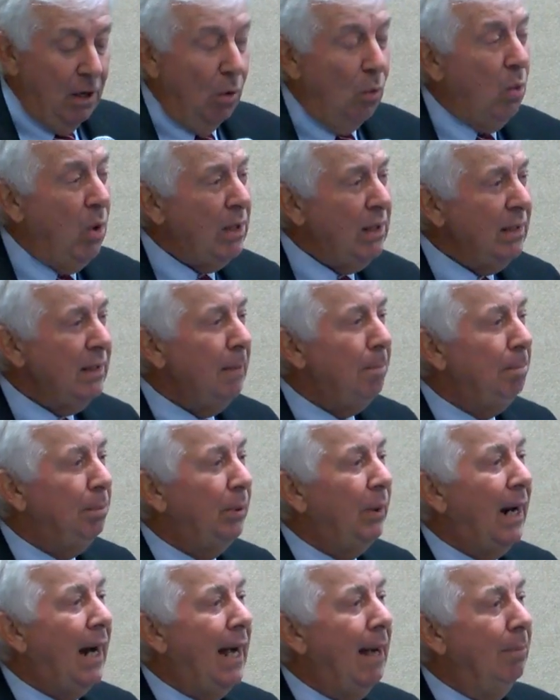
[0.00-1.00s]
What are the
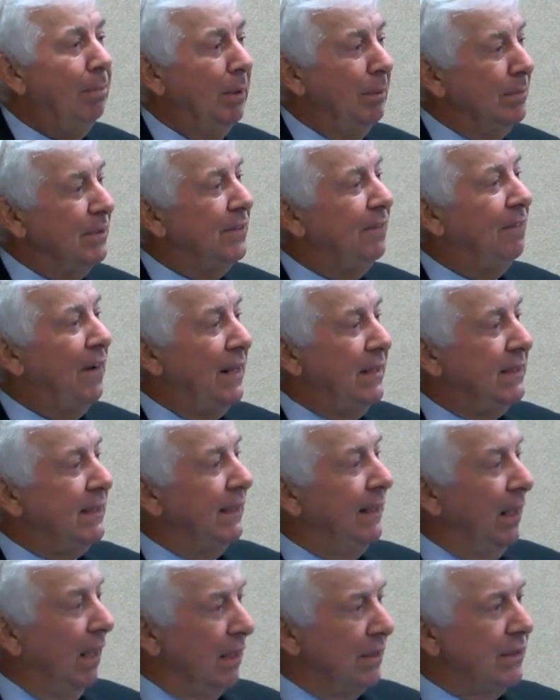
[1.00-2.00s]
problems
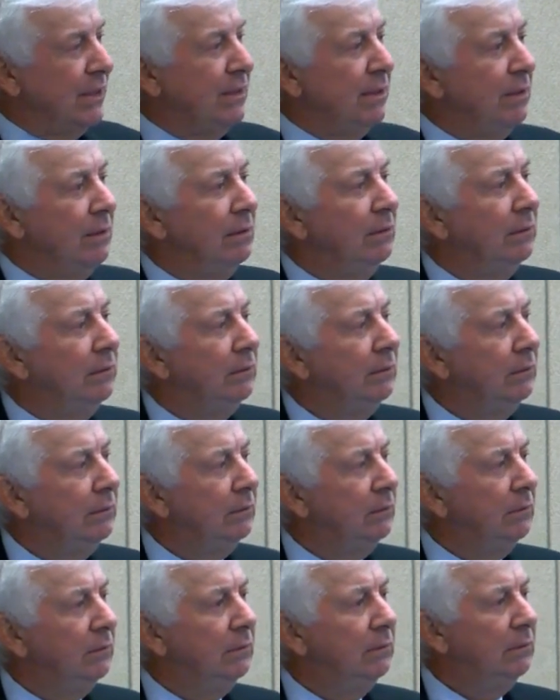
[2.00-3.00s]
facing us?
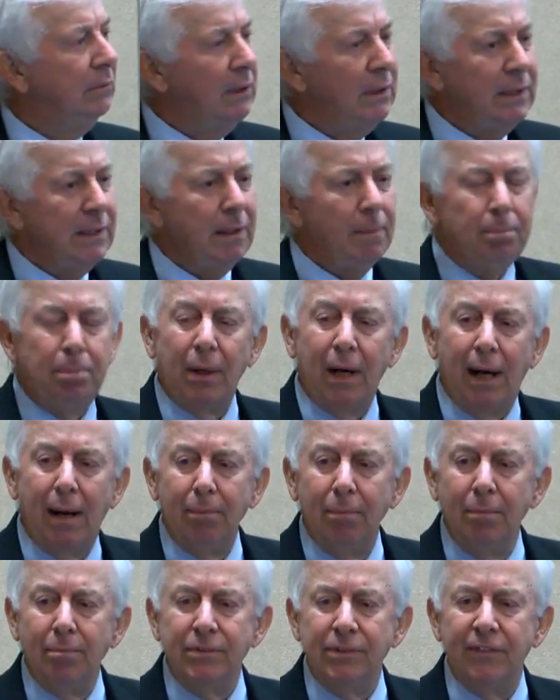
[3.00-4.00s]
What are the
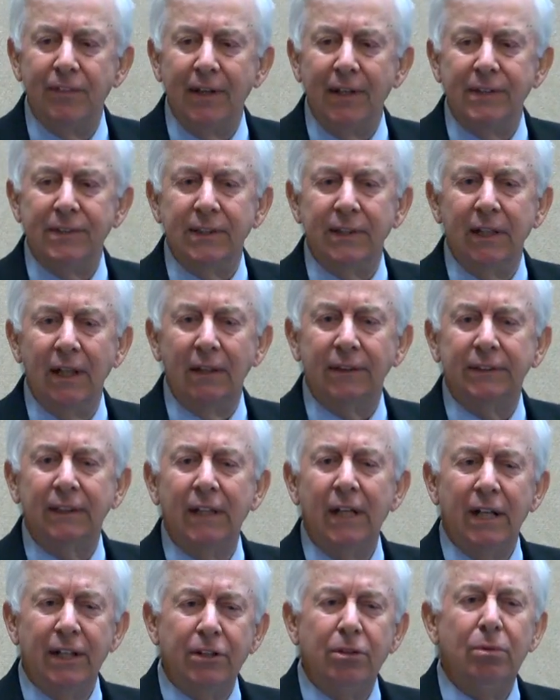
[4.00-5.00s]
problems facing us?
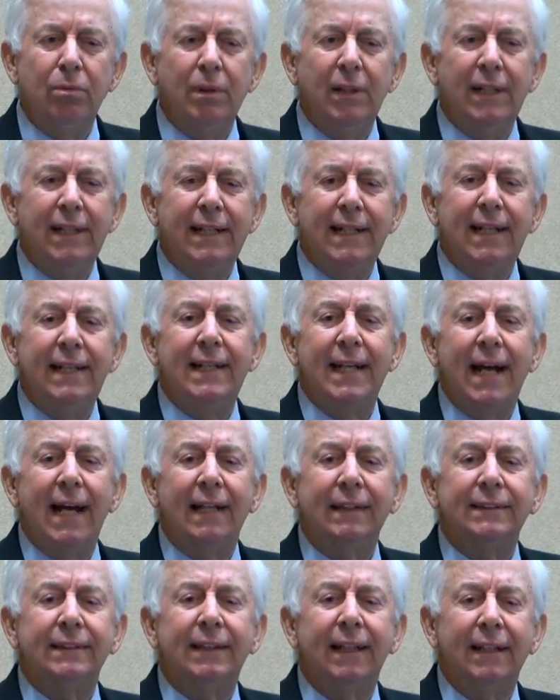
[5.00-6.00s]
You really need to
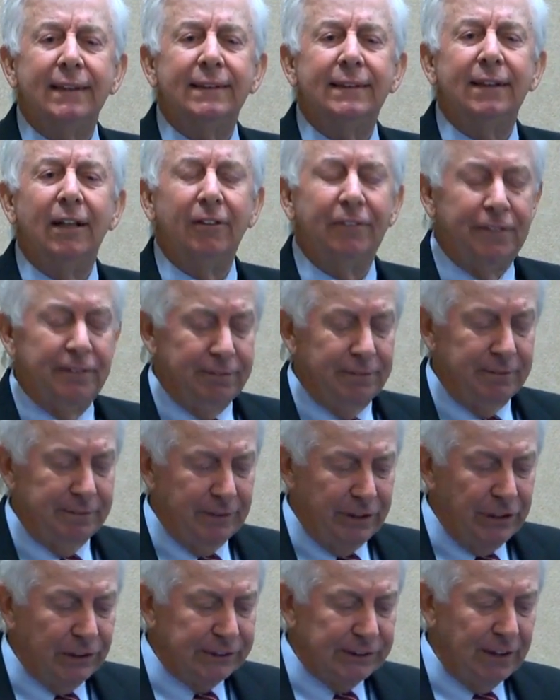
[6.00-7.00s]
ask
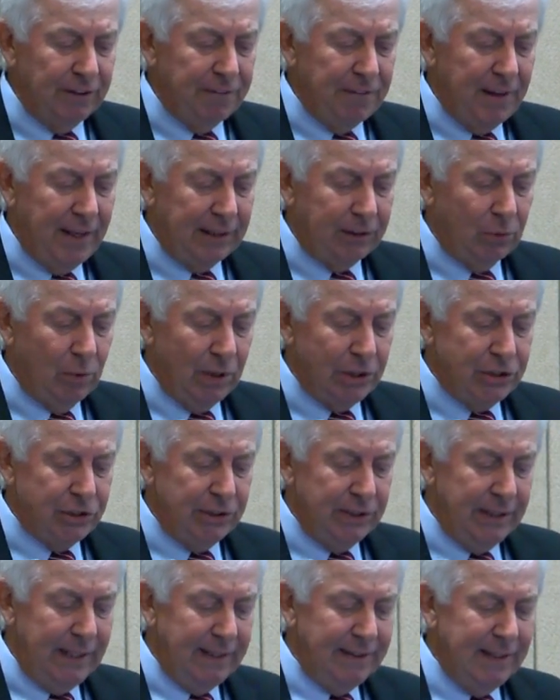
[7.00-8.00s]
yourself that
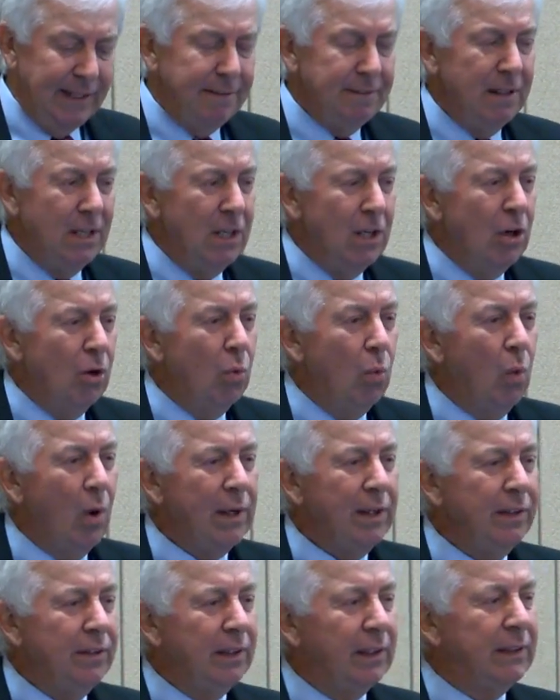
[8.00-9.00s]
question. And then,
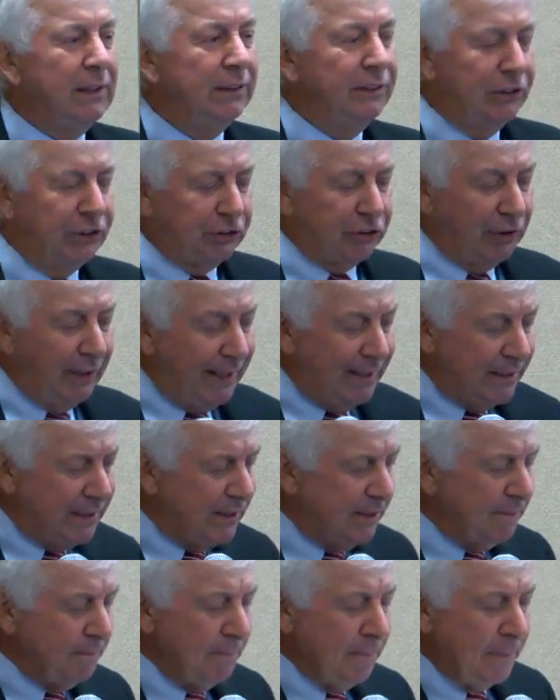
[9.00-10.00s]
what are the
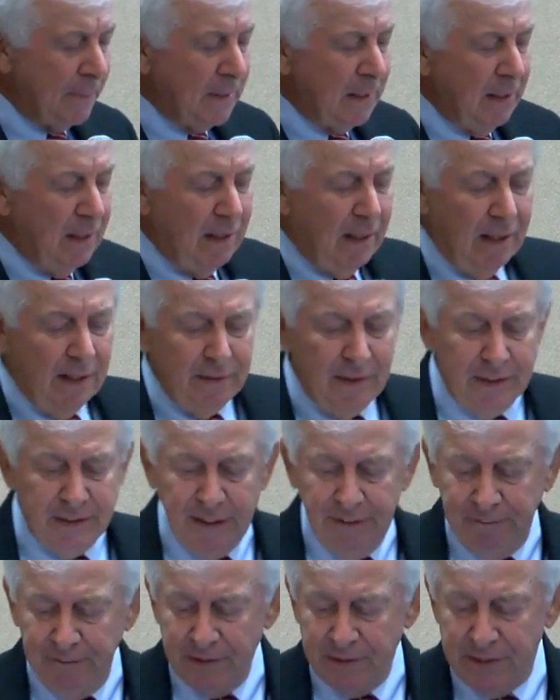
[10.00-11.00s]
constraints? The
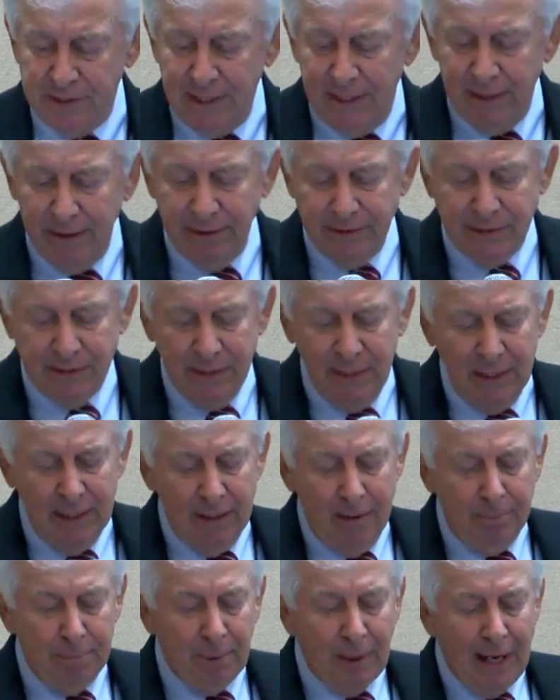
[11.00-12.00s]
difference there is
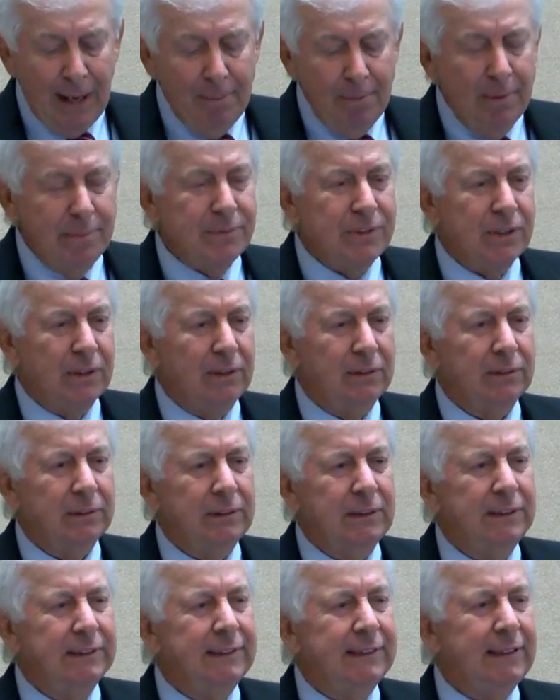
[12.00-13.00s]
problems
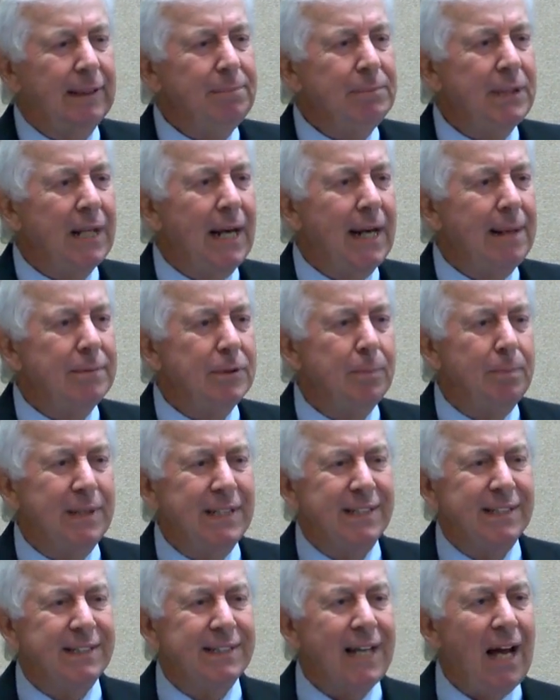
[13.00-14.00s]
can sometimes be
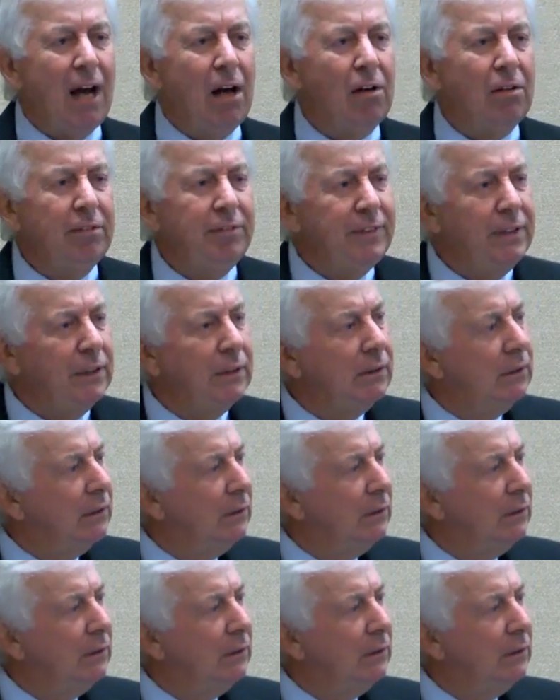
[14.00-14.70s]
solved